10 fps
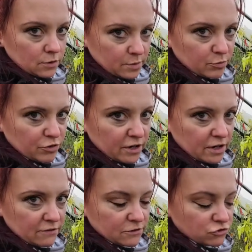be
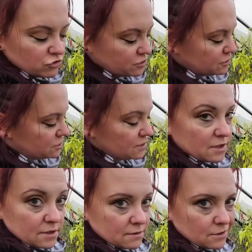brave and trust to the,
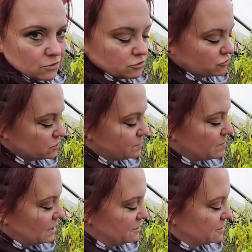you know, trust my
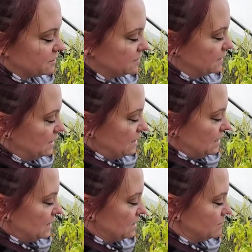method.
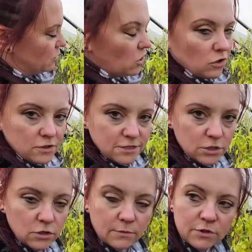But
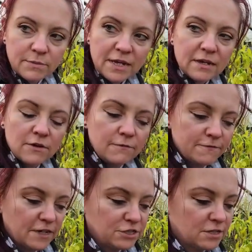also I'm going to make a
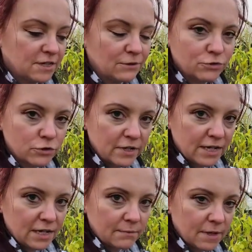confession now. Don't hate